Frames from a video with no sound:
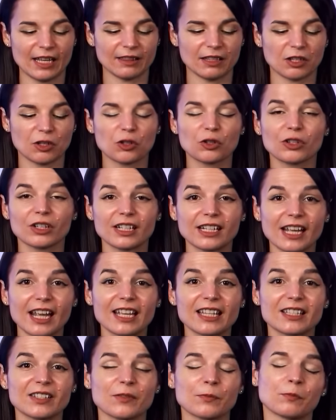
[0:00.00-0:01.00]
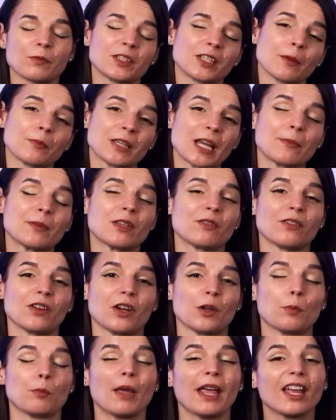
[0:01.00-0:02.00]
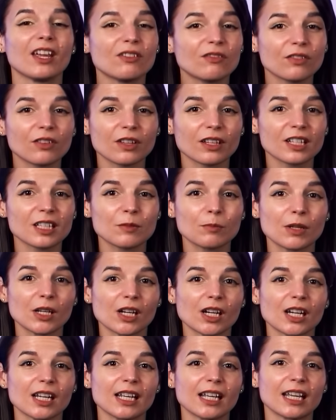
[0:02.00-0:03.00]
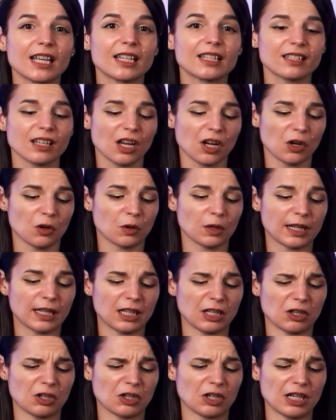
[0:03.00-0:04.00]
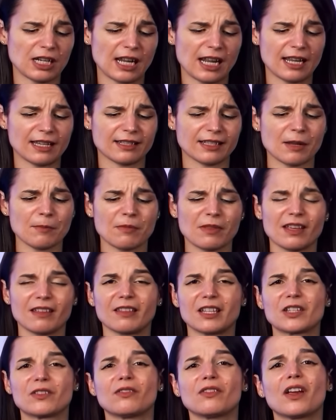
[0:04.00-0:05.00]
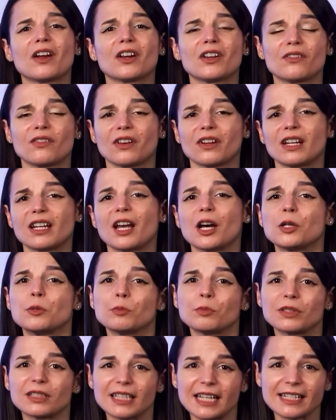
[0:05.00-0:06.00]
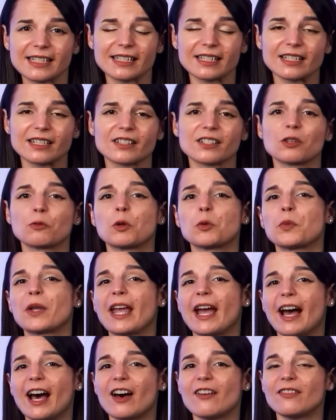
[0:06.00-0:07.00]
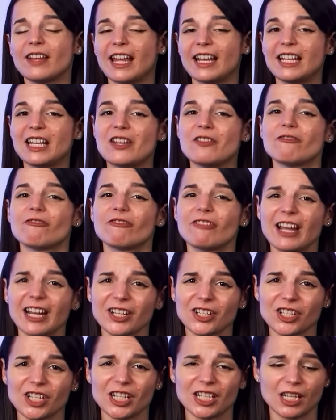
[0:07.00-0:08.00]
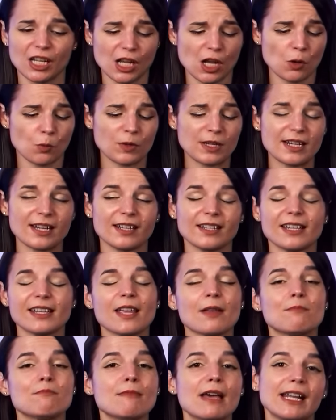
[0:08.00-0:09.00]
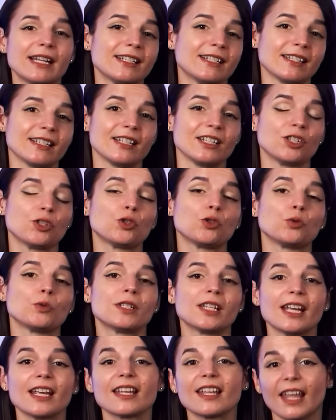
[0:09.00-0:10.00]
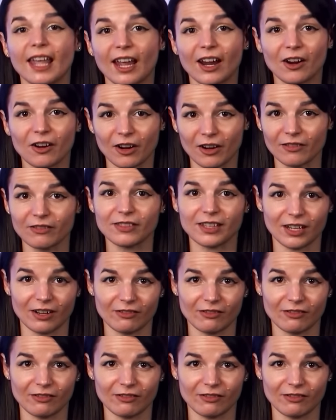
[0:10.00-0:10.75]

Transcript: that creates sometimes a very painful experience, or it can create something that's very, very unpleasant. So when we have an infection, we need to get medicine to take care of the